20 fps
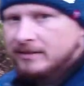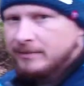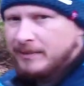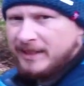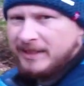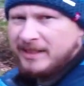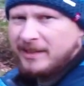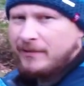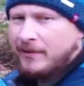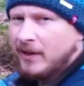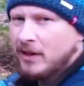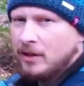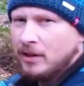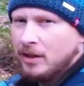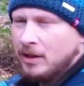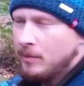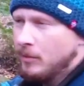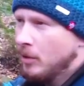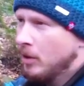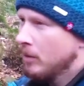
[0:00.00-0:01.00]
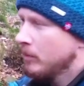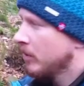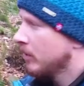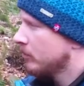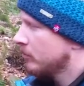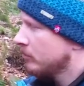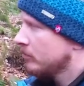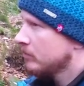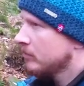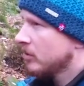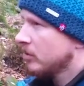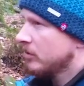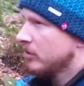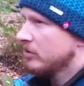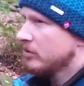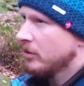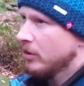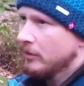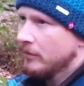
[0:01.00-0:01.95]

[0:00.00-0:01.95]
it's a bit difficult at the moment. There's no